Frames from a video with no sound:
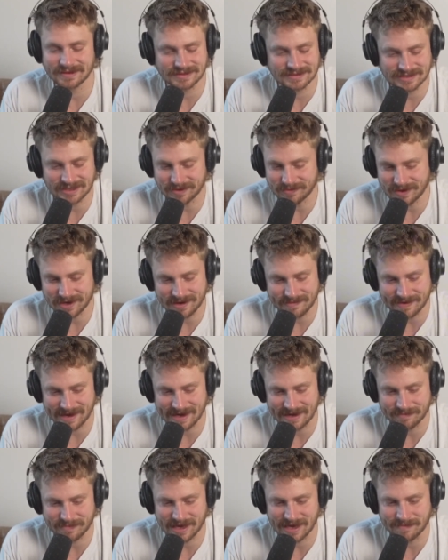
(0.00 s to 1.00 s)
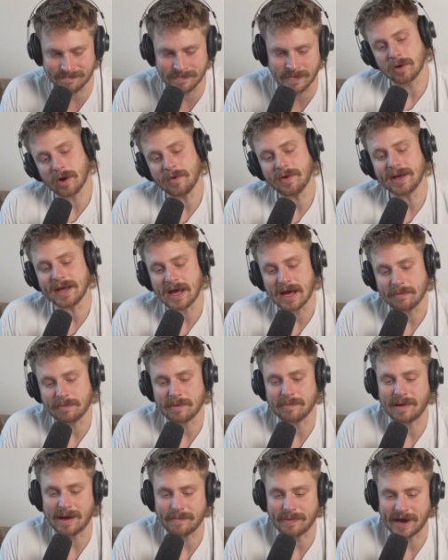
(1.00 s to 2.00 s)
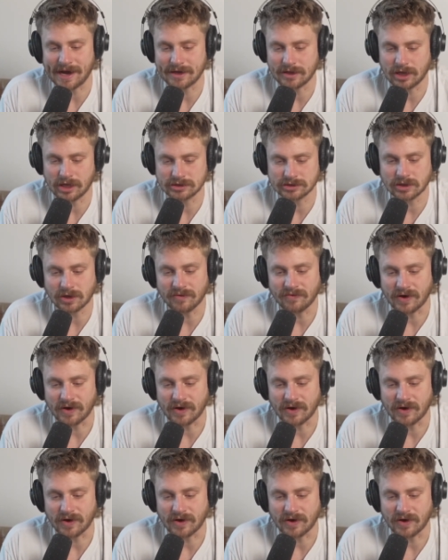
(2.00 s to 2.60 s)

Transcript: don't worry about it, babe. Growing up, my biological